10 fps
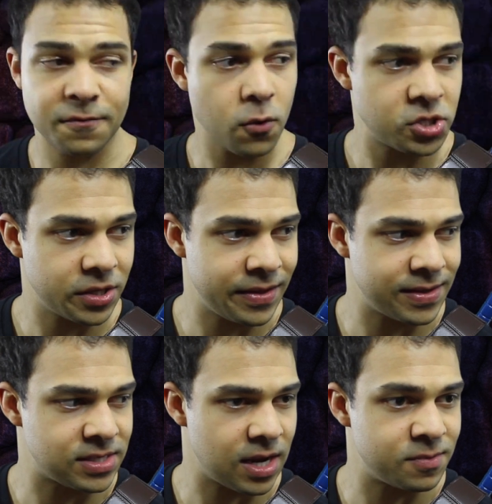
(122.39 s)
unfortunately,
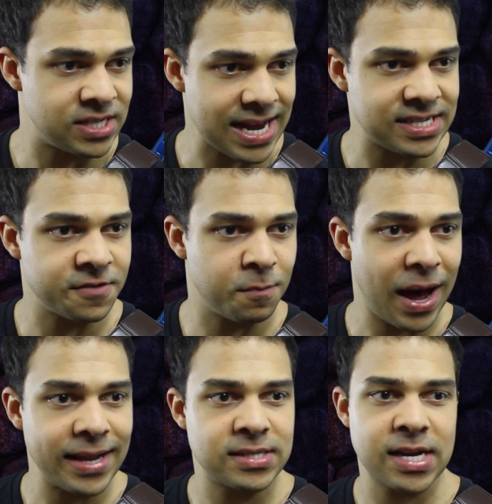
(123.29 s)
this obsessive
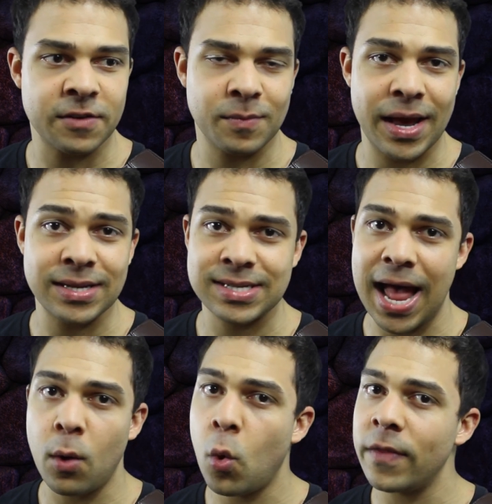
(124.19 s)
mindset of mine is
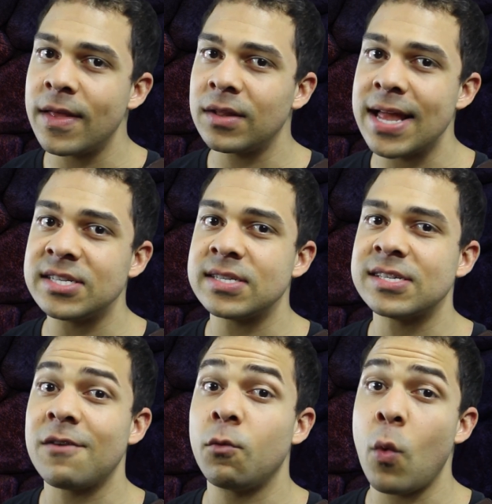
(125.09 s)
not one that lends
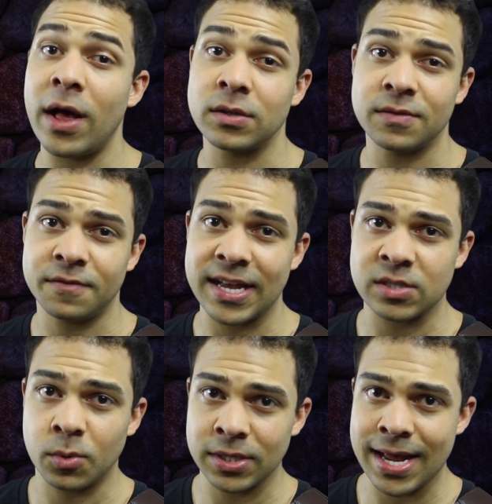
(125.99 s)
itself well to
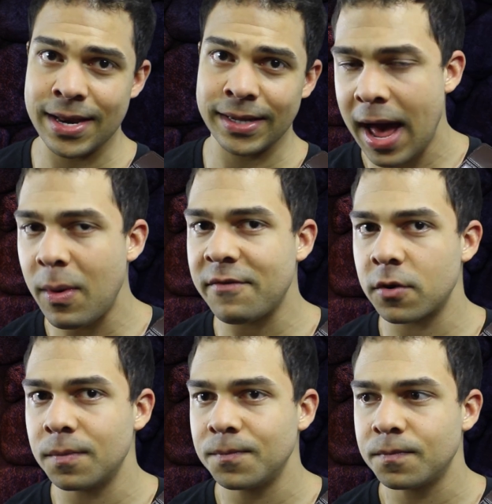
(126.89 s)
flexible dieting.
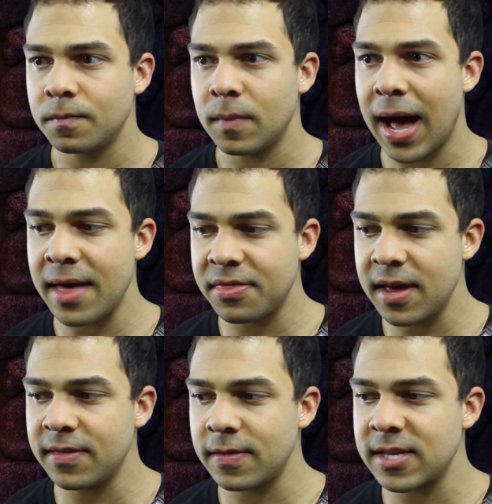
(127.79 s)
However, I
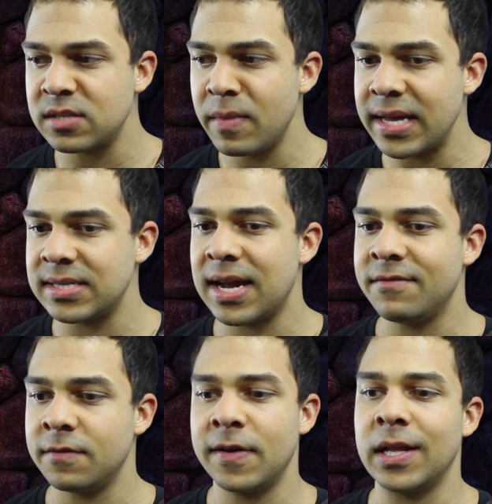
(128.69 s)
think that this means that
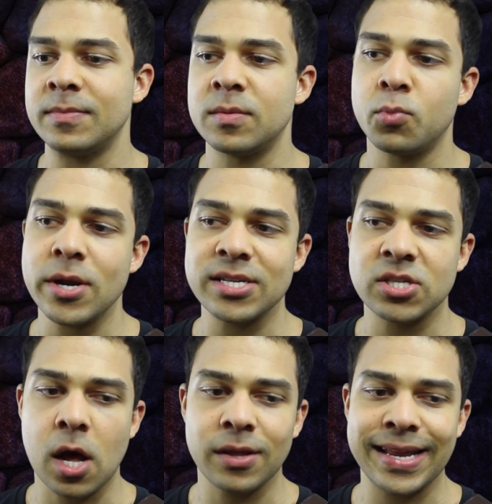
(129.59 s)
I've developed some pretty
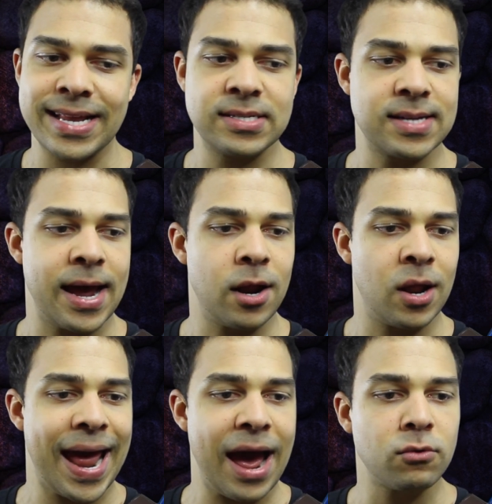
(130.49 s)
solid insight
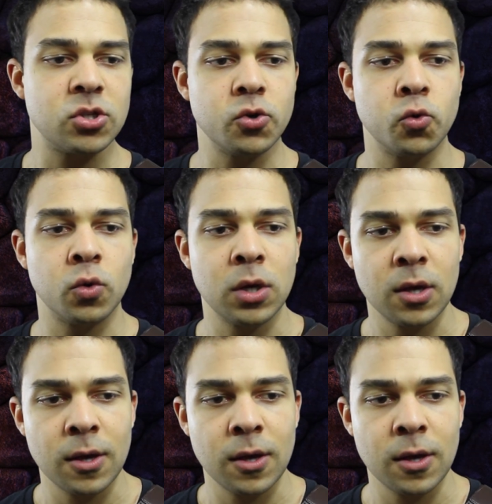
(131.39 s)
on how to